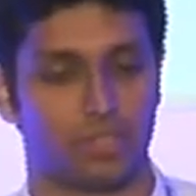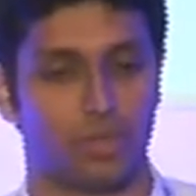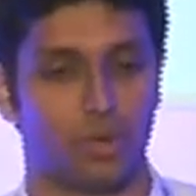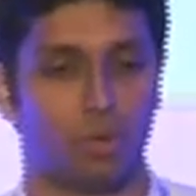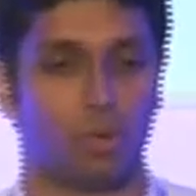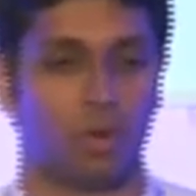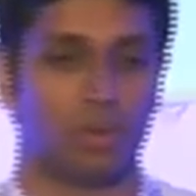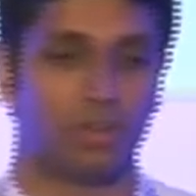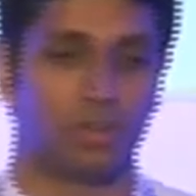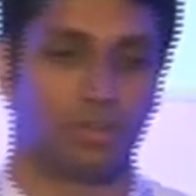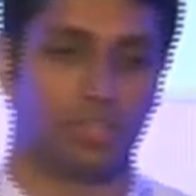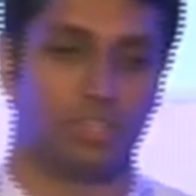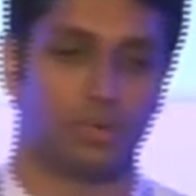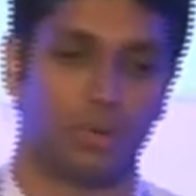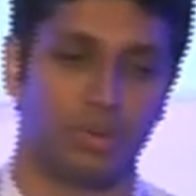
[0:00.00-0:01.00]
you want
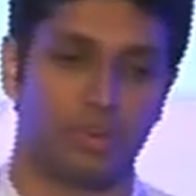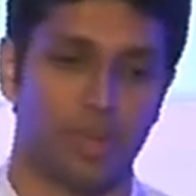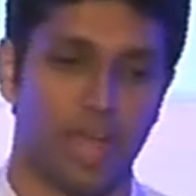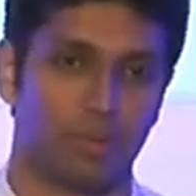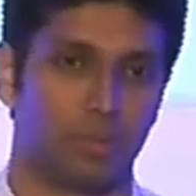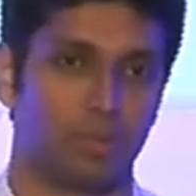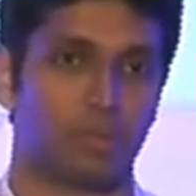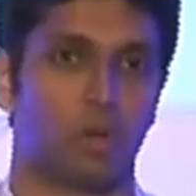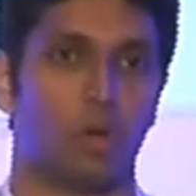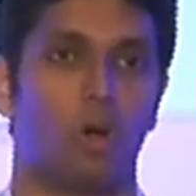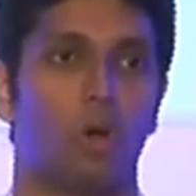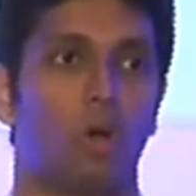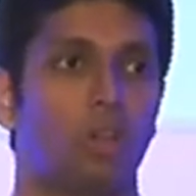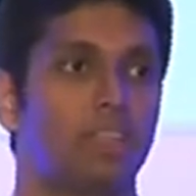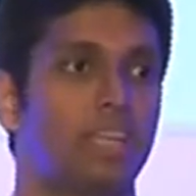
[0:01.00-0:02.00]
users to interact with
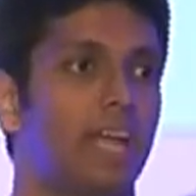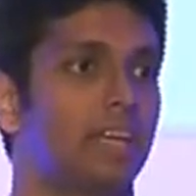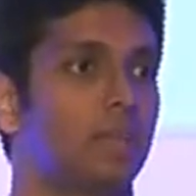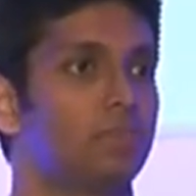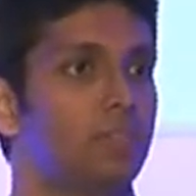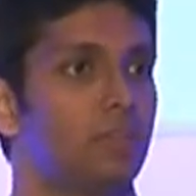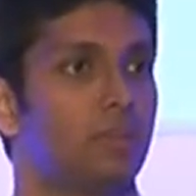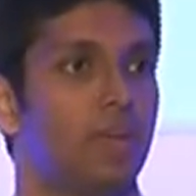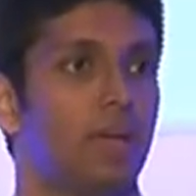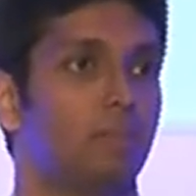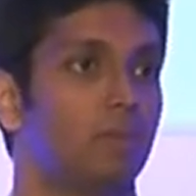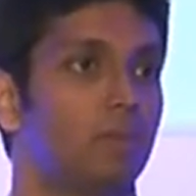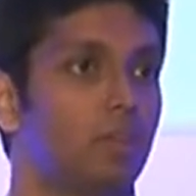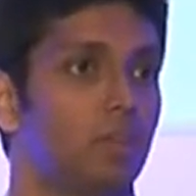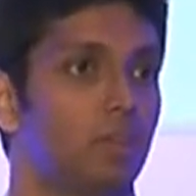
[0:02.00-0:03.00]
all the items in your app.